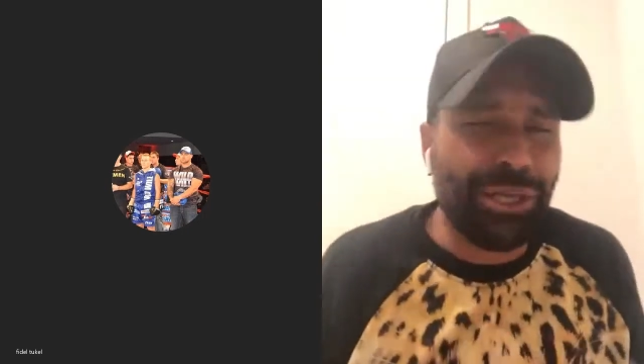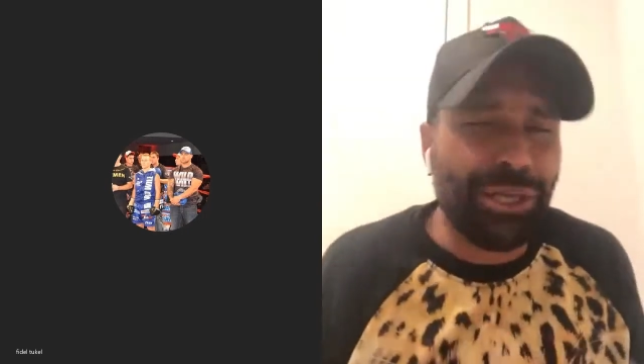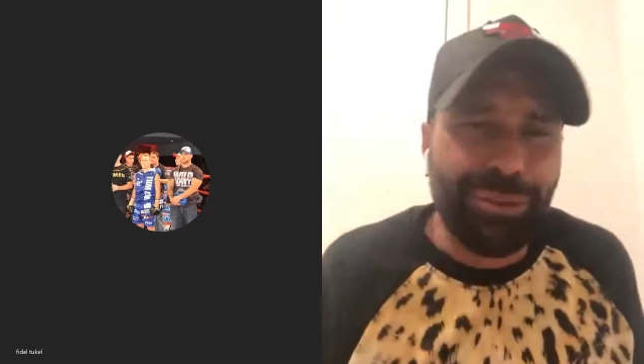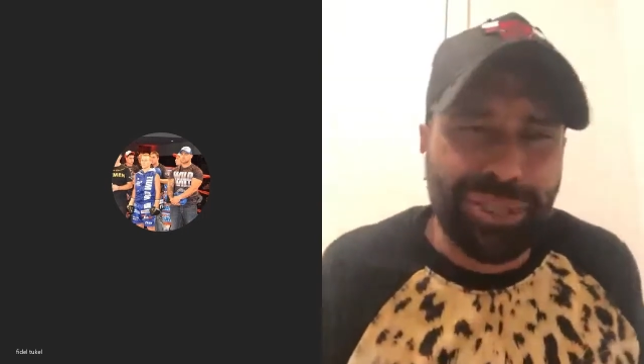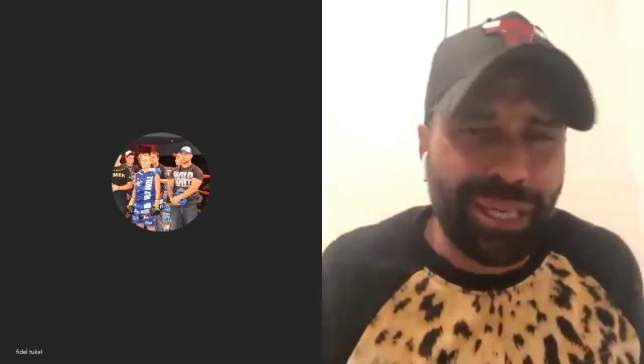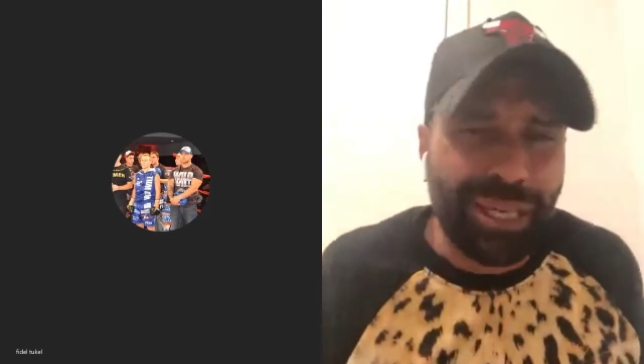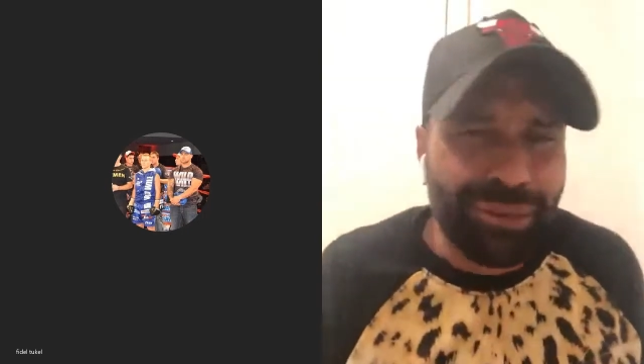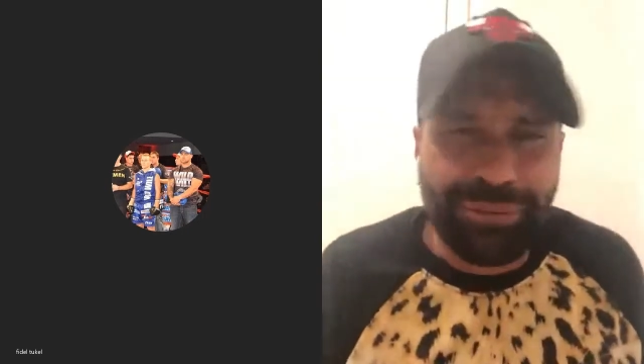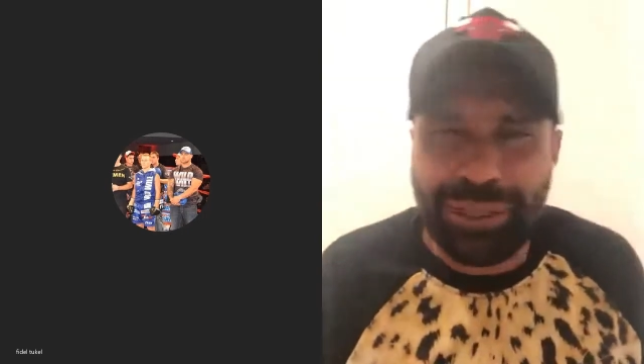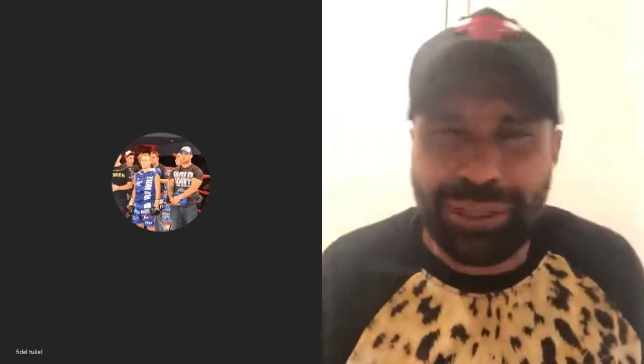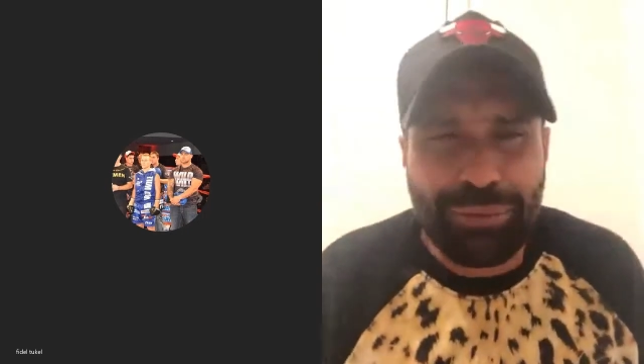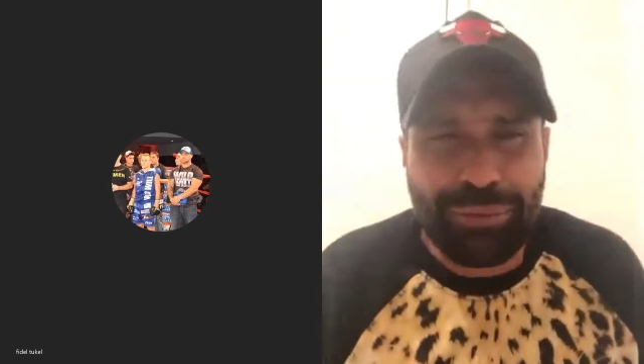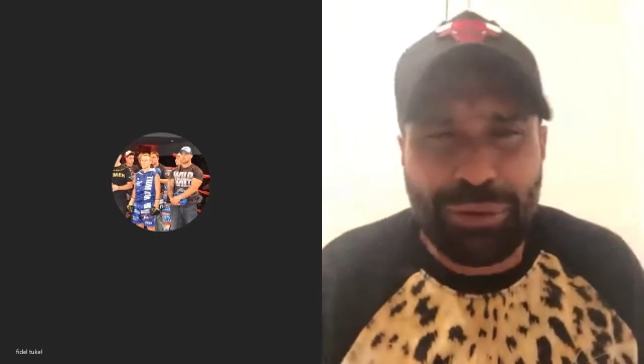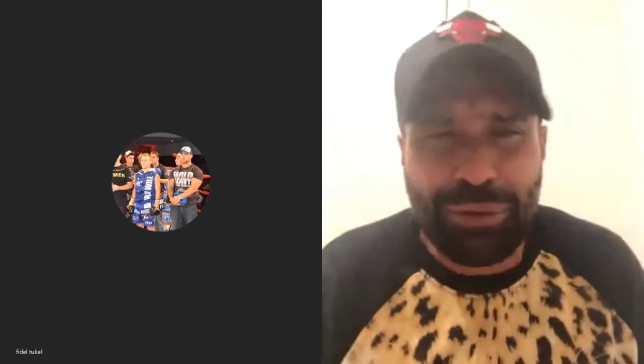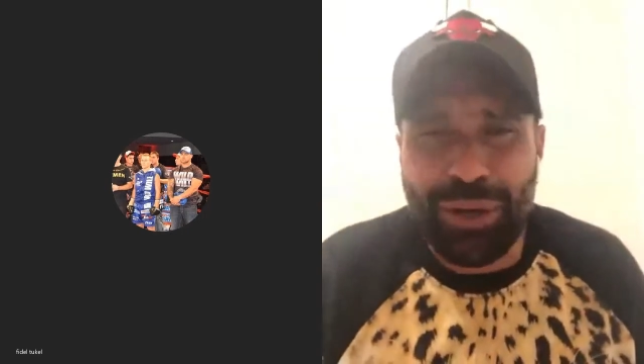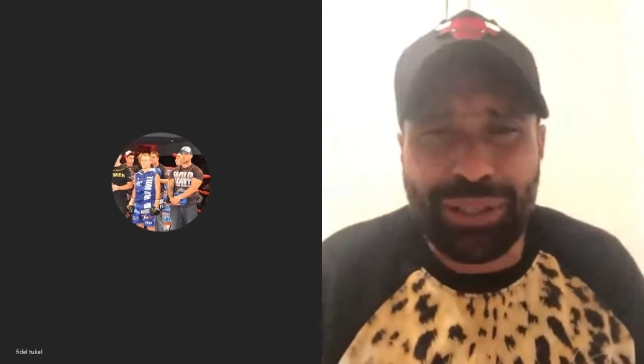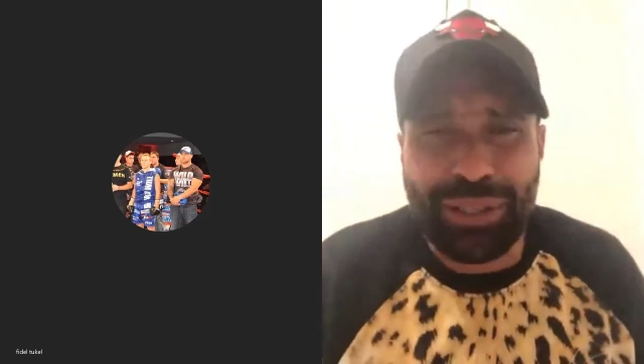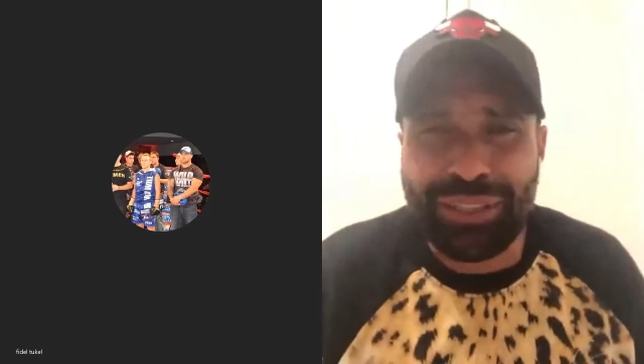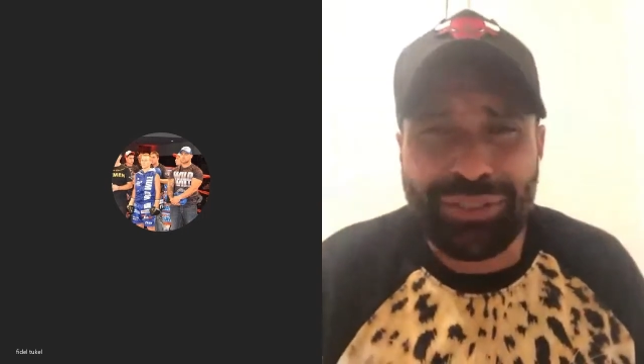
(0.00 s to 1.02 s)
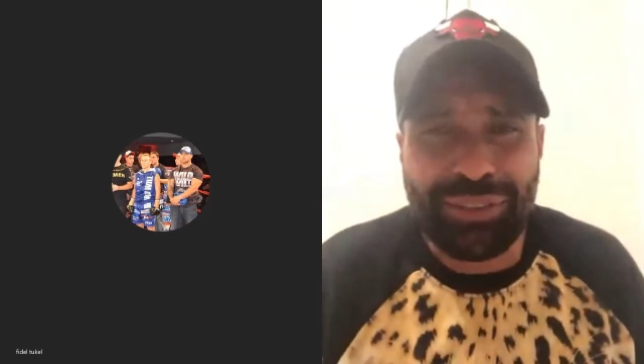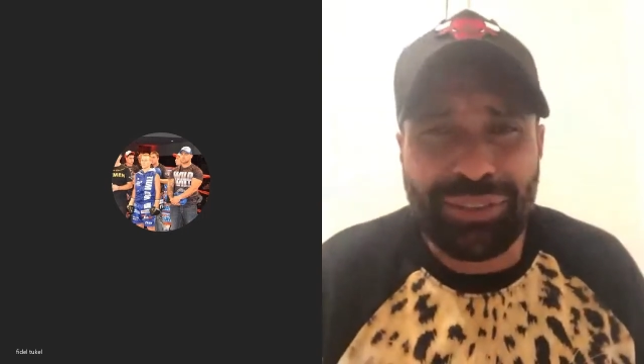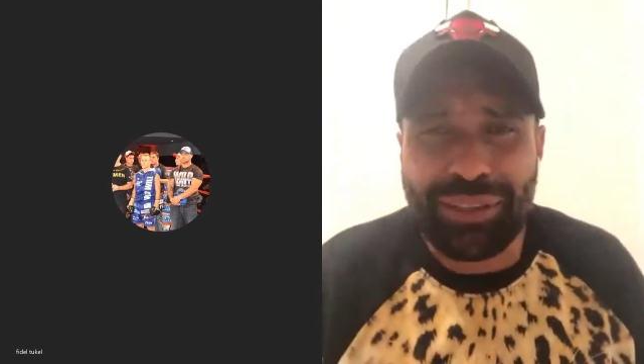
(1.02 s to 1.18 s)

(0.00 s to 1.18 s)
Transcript: just tell me I'm grown.